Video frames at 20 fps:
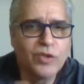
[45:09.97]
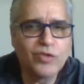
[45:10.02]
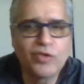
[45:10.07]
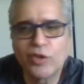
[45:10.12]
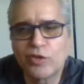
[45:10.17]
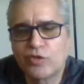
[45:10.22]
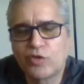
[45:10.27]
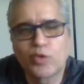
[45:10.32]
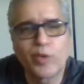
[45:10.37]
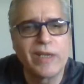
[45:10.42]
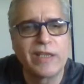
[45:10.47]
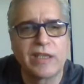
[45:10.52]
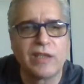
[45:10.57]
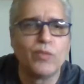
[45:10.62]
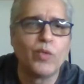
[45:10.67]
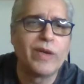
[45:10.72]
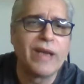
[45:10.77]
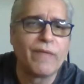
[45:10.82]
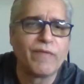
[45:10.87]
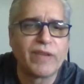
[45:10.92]
You're just
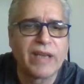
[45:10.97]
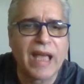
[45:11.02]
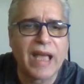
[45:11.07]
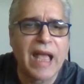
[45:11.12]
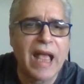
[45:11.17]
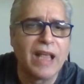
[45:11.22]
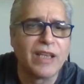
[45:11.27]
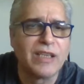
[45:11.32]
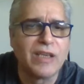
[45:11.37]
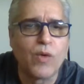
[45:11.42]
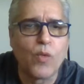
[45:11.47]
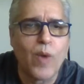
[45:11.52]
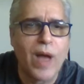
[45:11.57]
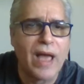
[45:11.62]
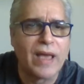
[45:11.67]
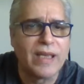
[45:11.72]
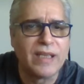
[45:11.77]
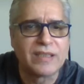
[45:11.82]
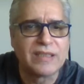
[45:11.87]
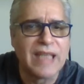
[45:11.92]
drinking whatever the hell you
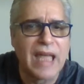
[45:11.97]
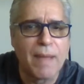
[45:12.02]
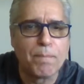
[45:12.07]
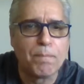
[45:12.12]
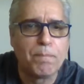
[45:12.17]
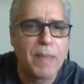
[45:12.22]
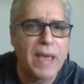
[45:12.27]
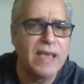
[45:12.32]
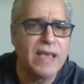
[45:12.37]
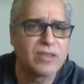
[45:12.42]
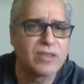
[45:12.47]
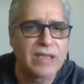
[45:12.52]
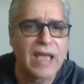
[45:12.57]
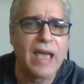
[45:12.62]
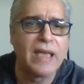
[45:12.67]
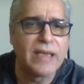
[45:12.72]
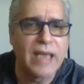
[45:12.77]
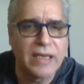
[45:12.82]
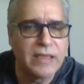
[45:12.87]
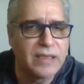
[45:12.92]
want. It's not based
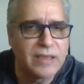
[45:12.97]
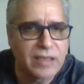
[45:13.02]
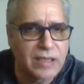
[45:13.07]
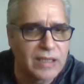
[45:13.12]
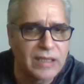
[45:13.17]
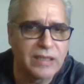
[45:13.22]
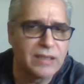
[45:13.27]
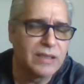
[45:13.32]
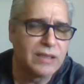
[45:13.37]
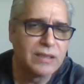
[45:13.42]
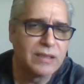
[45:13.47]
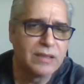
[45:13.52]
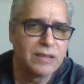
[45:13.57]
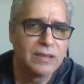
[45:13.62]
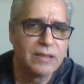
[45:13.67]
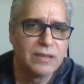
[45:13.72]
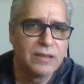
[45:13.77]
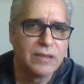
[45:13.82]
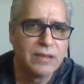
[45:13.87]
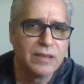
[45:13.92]
on anything.
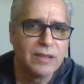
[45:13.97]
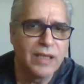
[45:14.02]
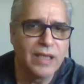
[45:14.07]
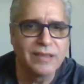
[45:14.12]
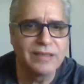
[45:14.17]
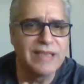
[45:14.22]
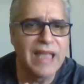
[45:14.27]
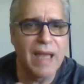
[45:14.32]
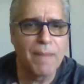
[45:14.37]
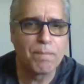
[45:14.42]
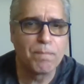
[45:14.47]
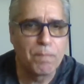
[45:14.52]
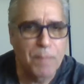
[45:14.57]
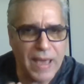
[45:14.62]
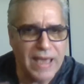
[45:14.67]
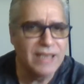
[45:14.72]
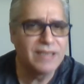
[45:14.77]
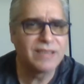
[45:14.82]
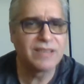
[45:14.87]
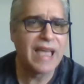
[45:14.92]
It's
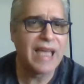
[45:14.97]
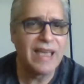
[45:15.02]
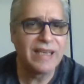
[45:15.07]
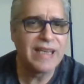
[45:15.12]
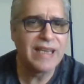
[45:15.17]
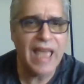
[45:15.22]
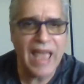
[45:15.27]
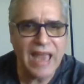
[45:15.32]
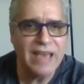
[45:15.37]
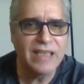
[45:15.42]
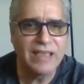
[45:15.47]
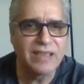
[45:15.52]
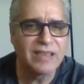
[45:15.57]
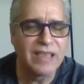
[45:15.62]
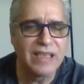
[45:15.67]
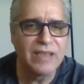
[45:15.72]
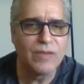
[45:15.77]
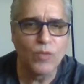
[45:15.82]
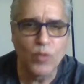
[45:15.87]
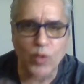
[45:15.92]
not based on
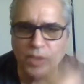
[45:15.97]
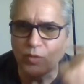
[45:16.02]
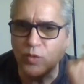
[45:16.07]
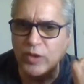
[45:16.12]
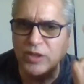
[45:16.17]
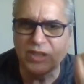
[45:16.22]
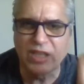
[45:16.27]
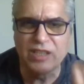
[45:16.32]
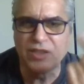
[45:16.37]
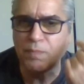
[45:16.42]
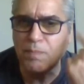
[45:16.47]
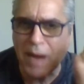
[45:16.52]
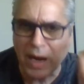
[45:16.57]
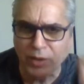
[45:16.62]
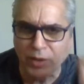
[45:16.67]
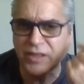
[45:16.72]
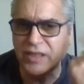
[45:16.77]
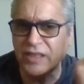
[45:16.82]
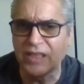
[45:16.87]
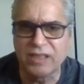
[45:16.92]
anything. What his
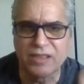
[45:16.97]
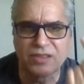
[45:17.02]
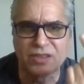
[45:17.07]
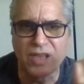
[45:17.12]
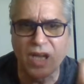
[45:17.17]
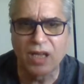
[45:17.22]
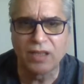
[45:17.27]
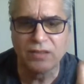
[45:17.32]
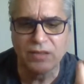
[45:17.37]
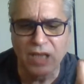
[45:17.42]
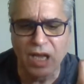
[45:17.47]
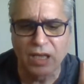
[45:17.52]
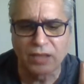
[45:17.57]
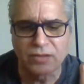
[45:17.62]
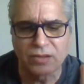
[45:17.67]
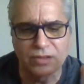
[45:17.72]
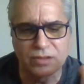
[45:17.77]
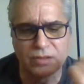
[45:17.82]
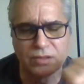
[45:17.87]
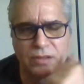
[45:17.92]
marketing has gone
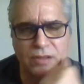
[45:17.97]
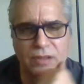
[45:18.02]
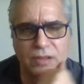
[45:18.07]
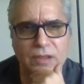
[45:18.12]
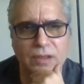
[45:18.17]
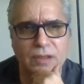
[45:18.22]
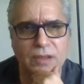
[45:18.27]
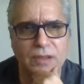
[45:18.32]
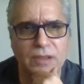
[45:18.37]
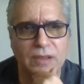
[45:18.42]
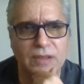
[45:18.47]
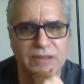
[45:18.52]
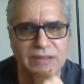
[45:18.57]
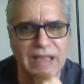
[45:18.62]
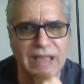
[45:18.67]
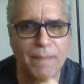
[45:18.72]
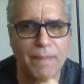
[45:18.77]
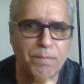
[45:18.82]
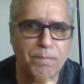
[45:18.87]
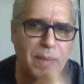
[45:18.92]
nuts.
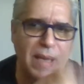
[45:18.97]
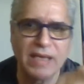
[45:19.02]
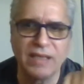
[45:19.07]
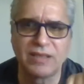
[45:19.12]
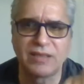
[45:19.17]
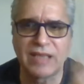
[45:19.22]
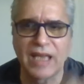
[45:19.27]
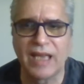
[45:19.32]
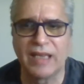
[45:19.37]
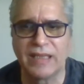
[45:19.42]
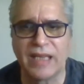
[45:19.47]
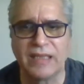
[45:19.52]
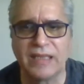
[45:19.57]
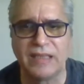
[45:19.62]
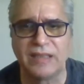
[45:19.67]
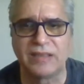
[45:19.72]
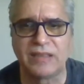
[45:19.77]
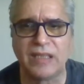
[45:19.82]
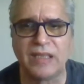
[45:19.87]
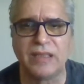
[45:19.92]
It's not based on
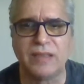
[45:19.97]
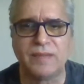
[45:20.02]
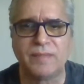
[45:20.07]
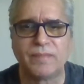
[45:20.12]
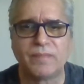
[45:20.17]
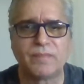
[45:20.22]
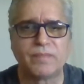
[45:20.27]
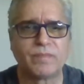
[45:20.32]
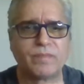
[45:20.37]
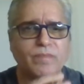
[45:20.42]
anything.